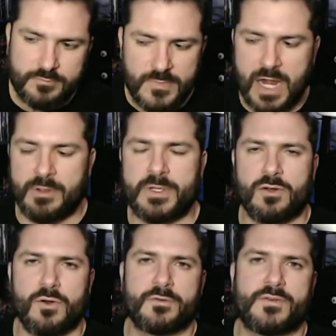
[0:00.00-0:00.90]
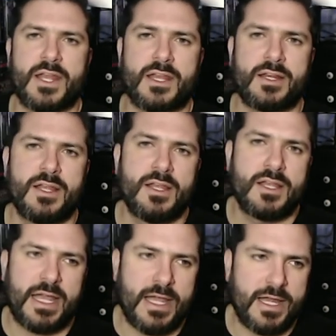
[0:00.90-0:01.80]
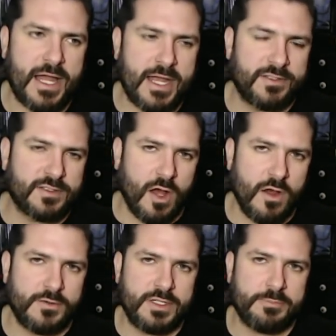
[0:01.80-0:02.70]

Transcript: a big horror fan, and I saw the